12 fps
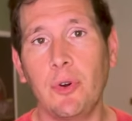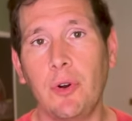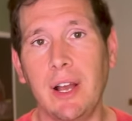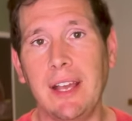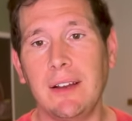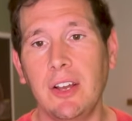
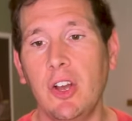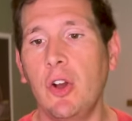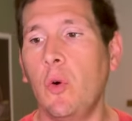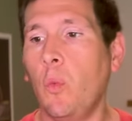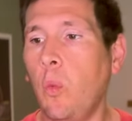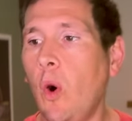Roy
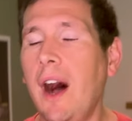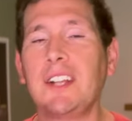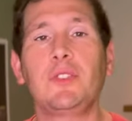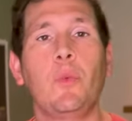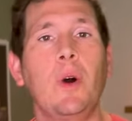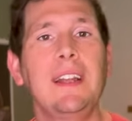
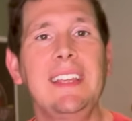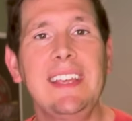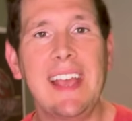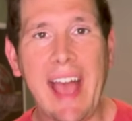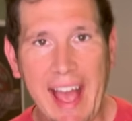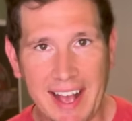want what
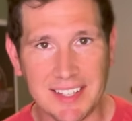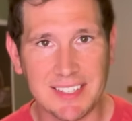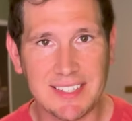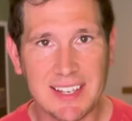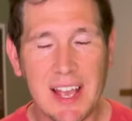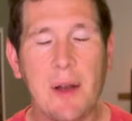he
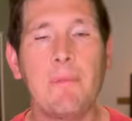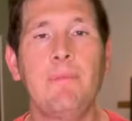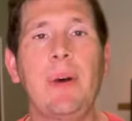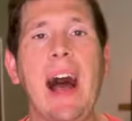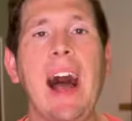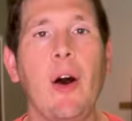has
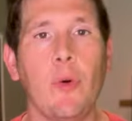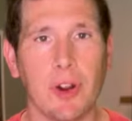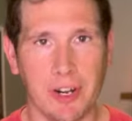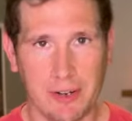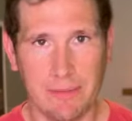power.